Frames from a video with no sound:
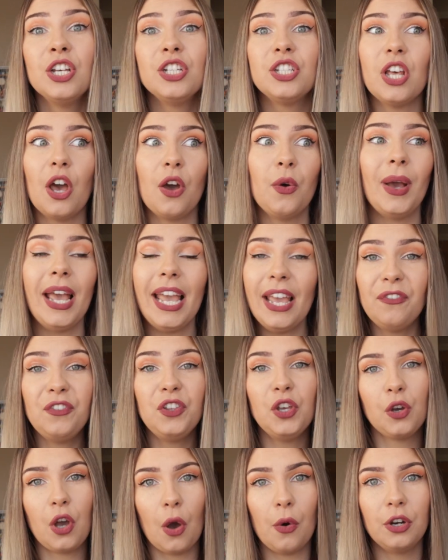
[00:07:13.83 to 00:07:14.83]
So if
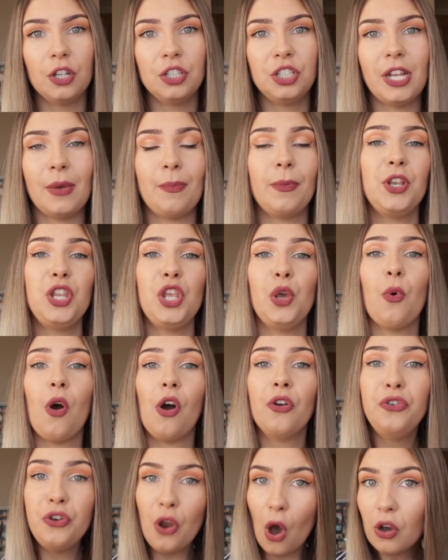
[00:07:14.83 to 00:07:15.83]
you go on a ship and you
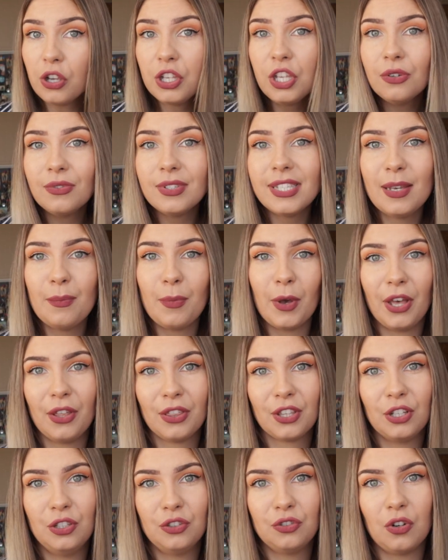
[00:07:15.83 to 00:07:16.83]
are not using
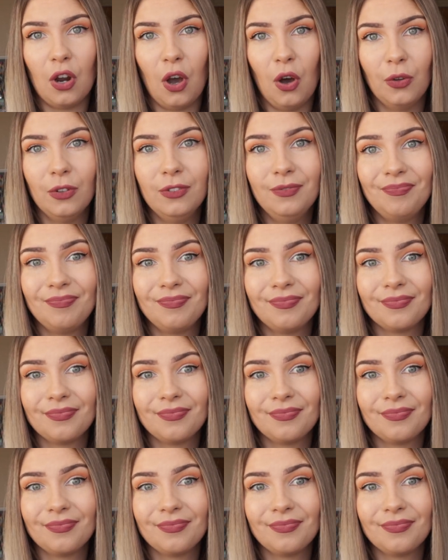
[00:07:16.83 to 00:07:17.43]
birth control,